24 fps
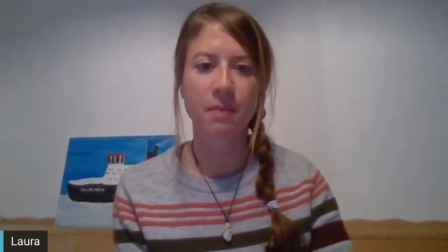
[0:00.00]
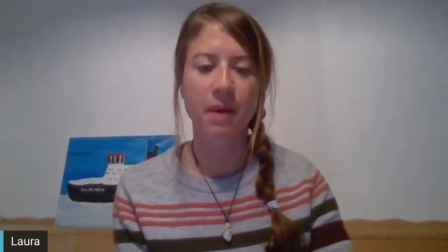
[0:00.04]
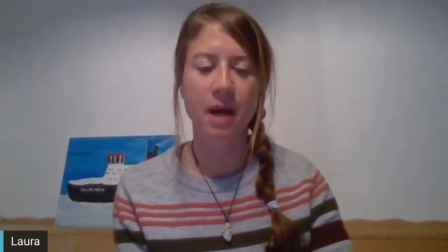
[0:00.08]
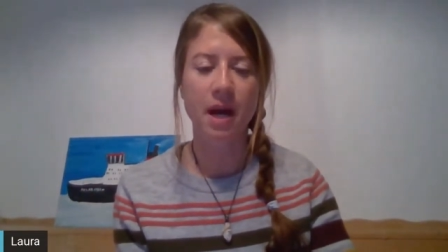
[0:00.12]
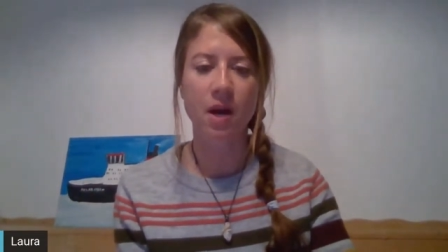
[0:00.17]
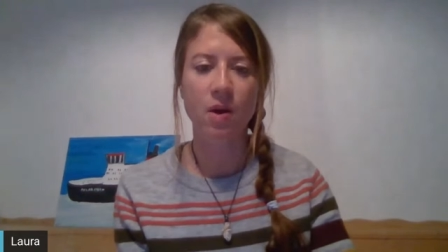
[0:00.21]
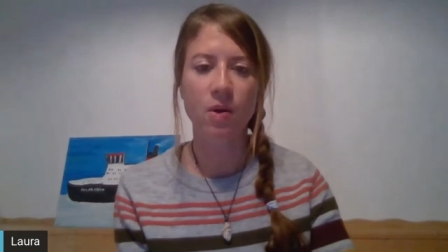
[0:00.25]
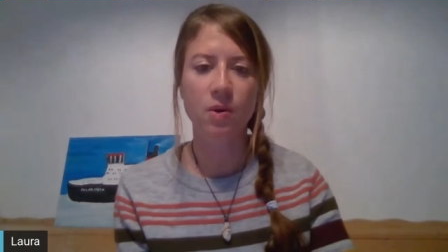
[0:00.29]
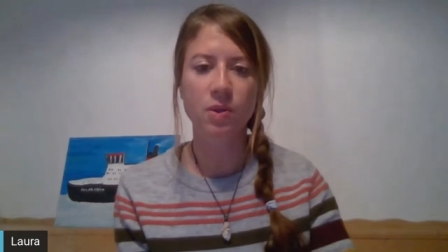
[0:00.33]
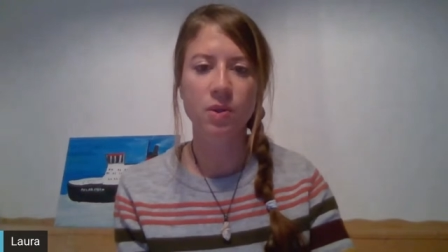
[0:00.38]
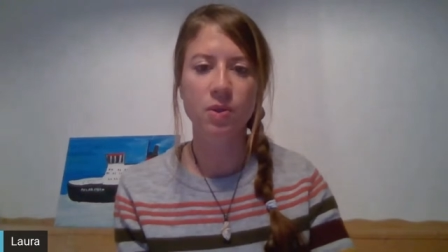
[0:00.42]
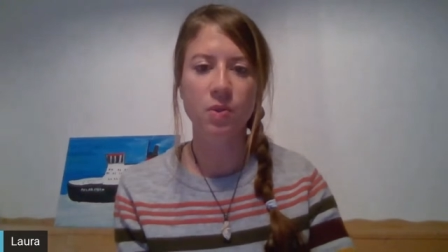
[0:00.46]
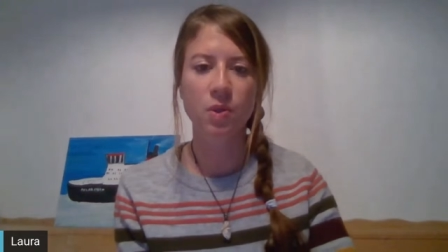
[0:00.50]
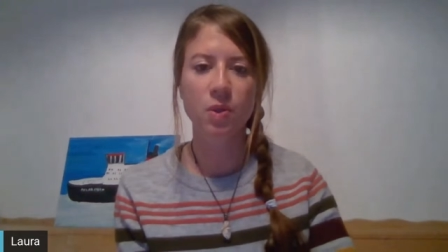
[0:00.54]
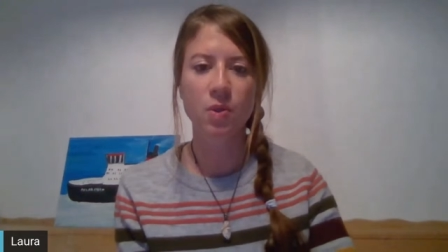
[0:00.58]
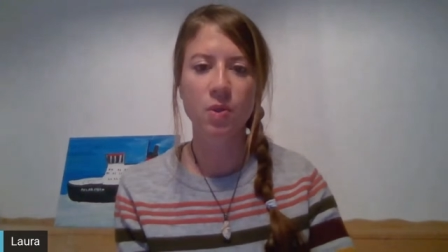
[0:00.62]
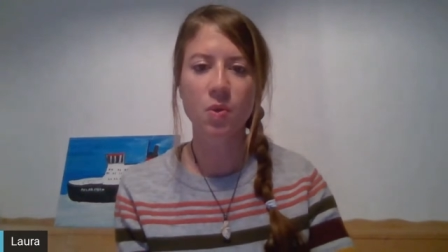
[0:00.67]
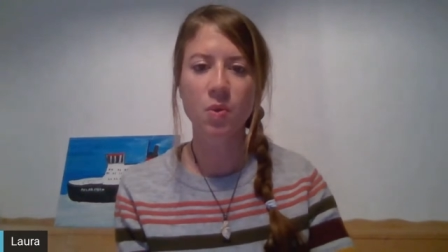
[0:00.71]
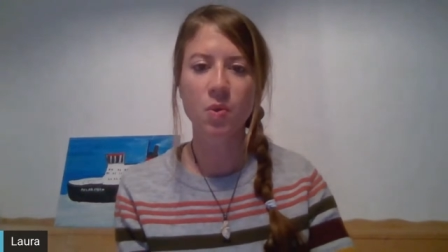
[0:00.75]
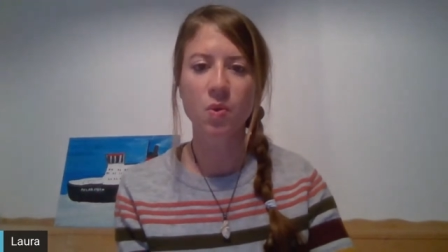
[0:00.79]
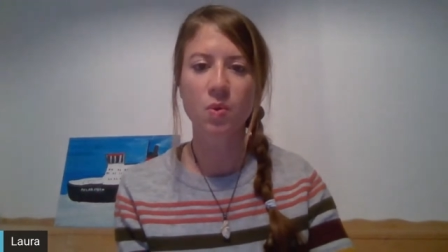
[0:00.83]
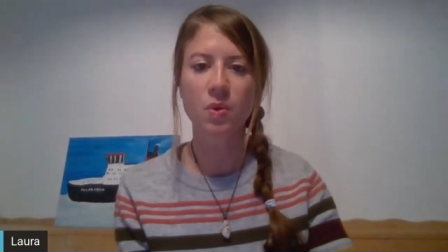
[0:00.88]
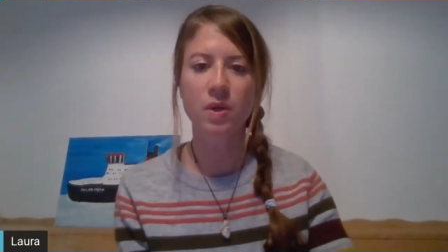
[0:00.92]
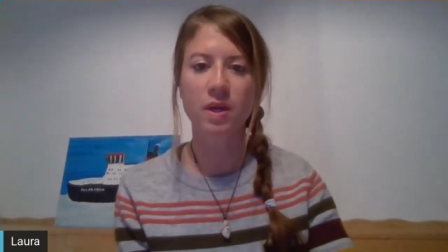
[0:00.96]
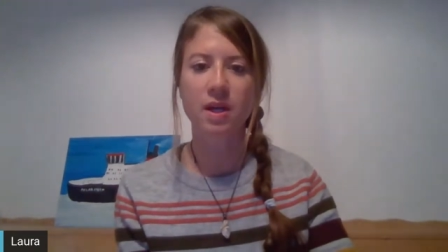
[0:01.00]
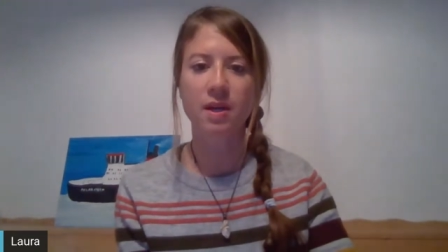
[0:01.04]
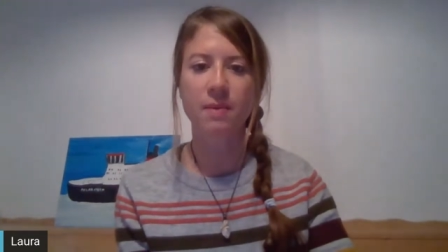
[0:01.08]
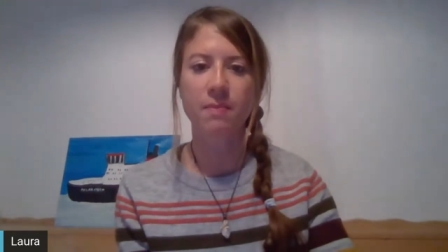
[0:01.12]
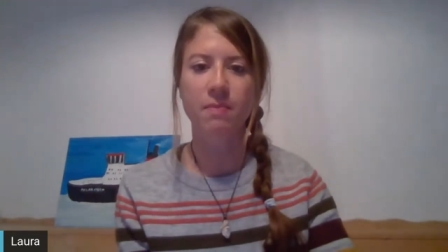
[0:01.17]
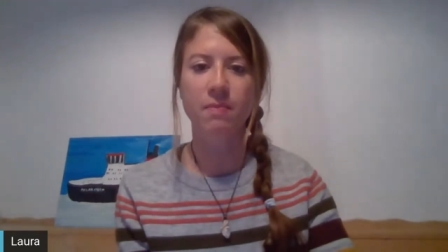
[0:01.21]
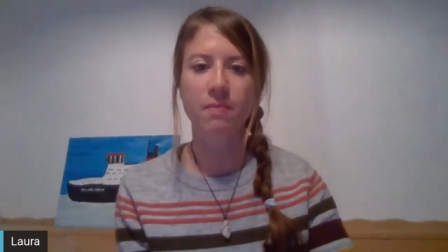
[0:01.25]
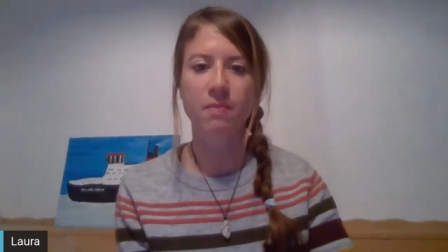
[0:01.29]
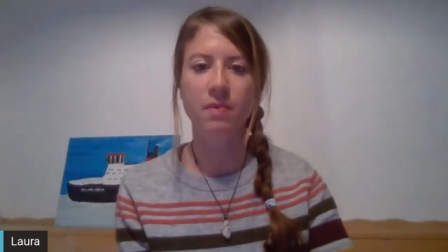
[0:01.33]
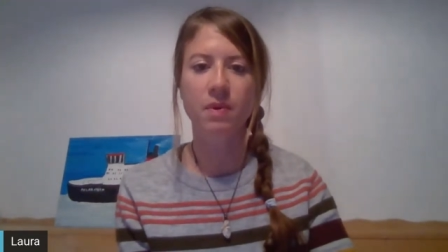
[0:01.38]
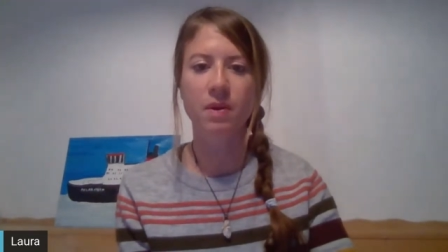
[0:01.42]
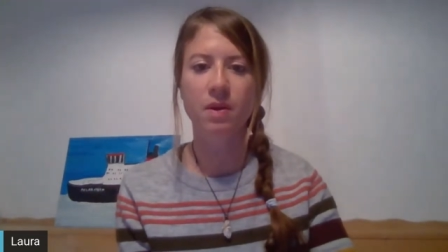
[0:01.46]
"How do you
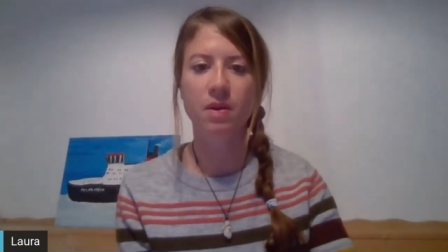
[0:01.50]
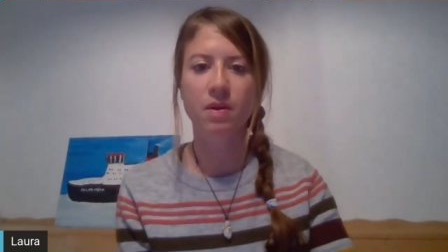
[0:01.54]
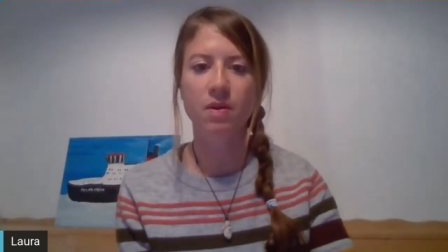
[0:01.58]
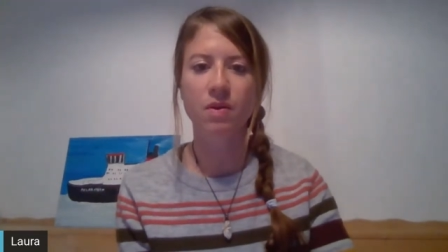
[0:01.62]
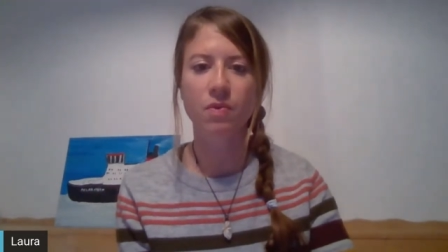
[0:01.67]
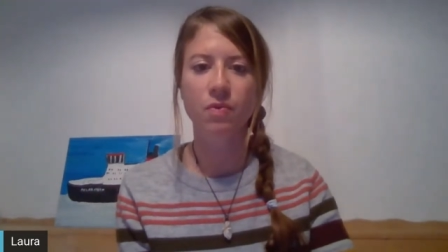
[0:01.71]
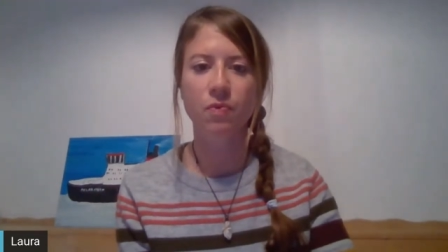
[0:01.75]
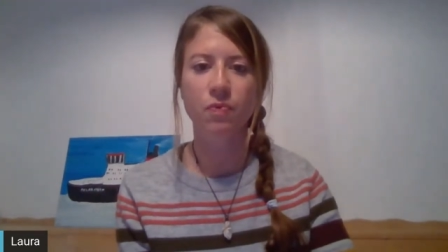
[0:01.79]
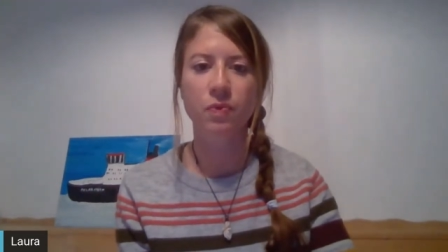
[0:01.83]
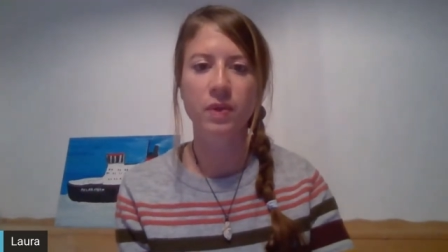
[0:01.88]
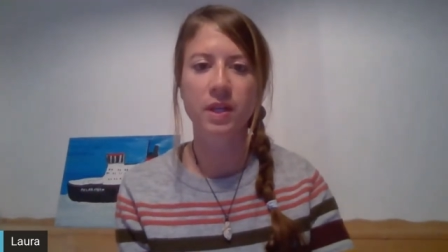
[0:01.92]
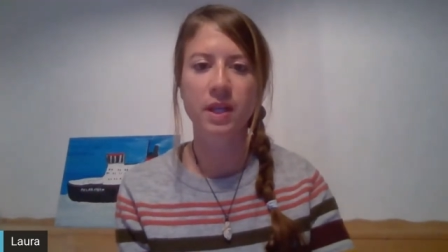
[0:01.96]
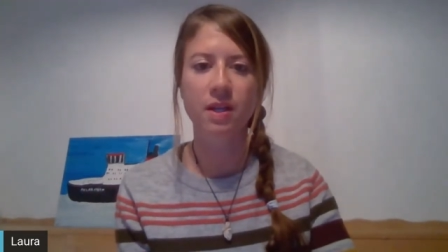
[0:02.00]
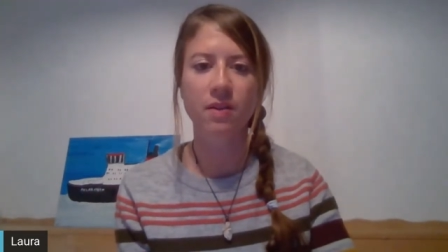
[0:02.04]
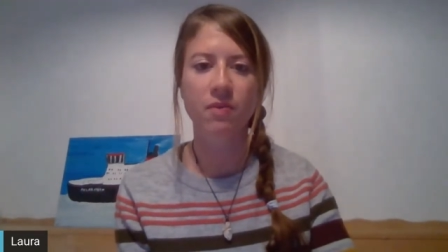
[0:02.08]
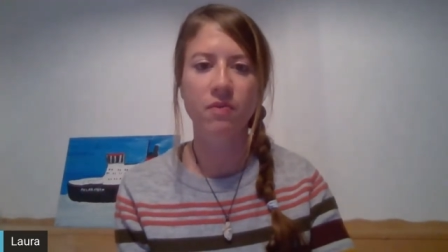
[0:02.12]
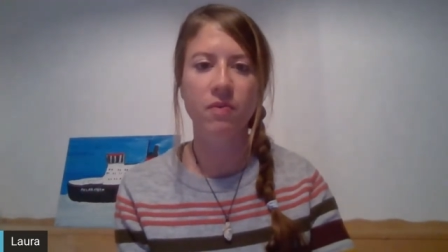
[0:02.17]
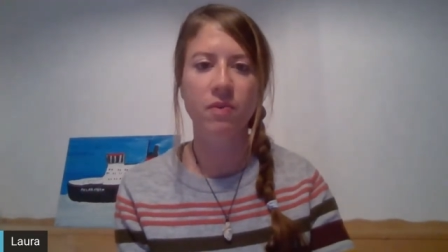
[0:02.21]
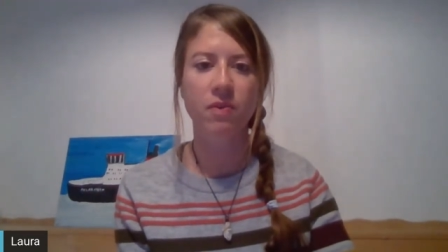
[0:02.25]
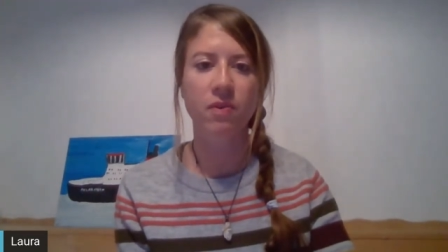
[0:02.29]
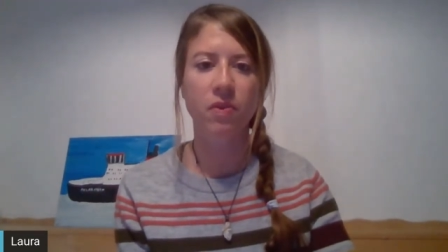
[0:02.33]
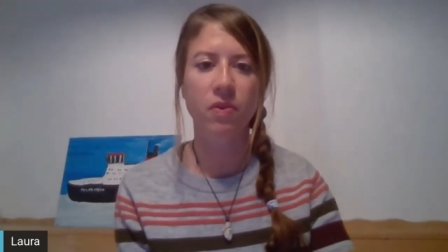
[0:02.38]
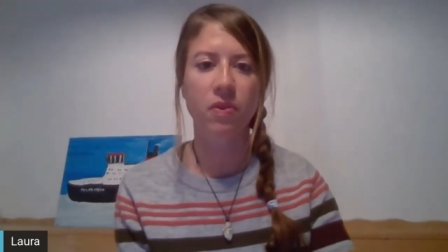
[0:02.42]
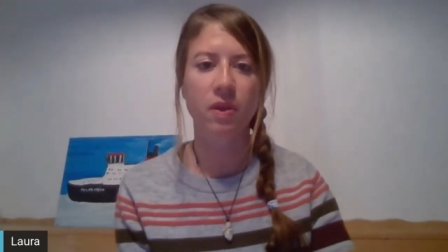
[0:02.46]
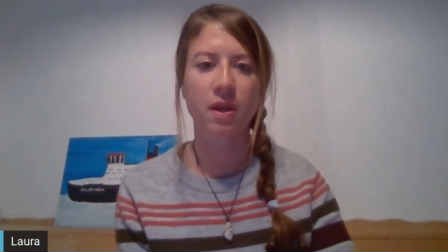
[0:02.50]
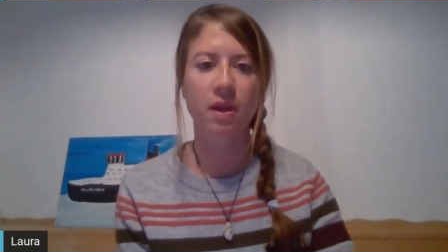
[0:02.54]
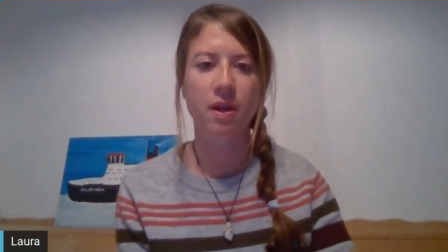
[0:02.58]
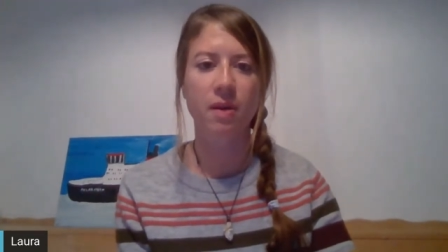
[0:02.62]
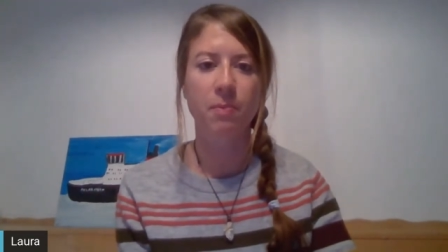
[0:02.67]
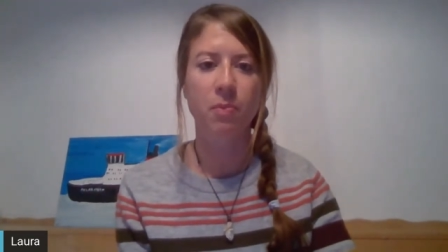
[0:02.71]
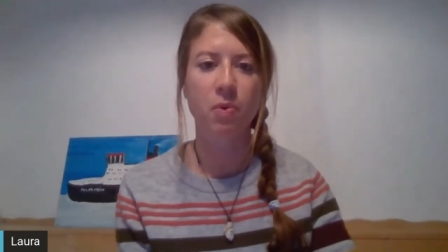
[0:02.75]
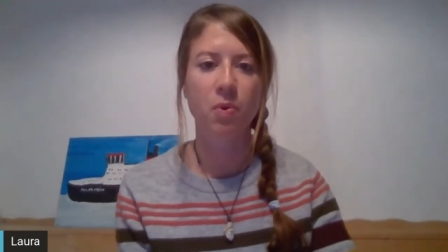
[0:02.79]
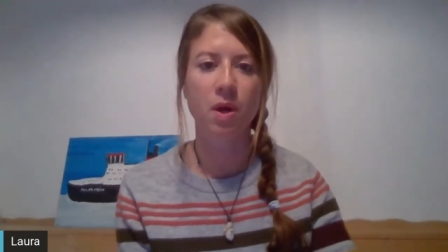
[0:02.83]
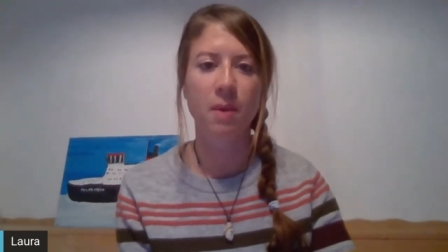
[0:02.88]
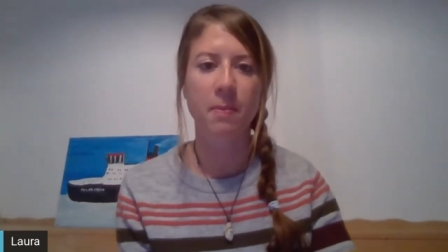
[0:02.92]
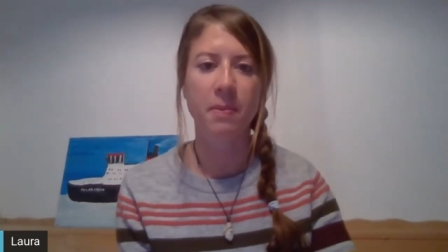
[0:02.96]
um, feel with uh,
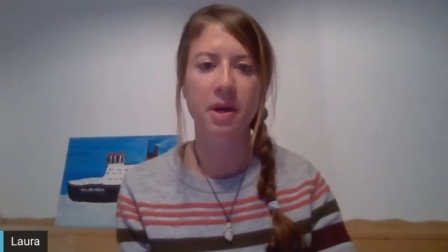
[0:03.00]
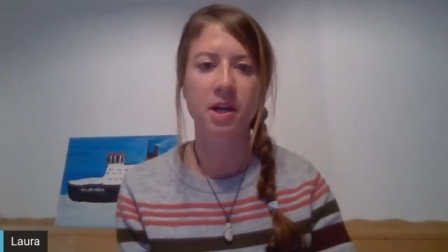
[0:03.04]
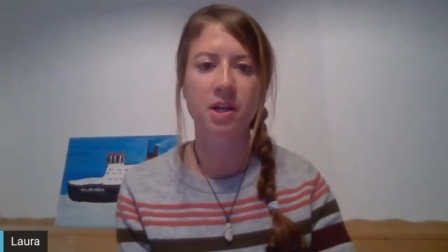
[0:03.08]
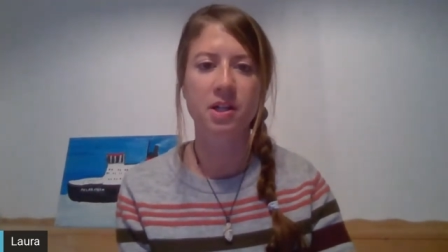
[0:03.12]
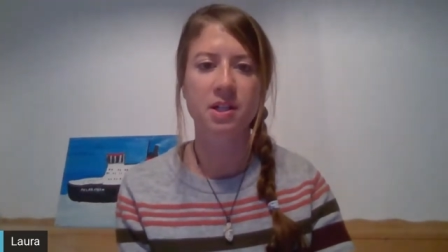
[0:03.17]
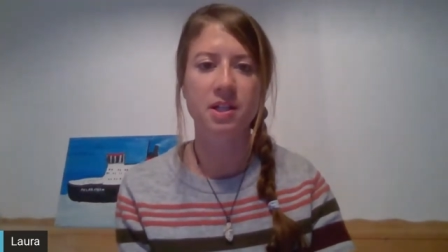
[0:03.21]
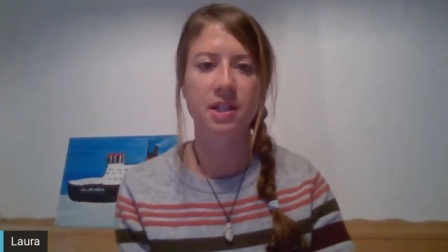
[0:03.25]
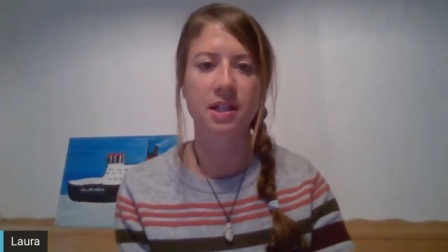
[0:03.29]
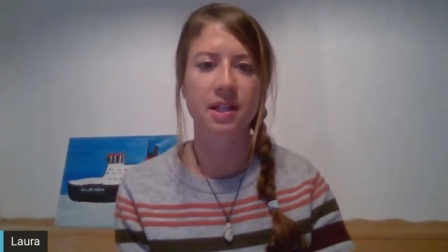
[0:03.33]
polar bears?"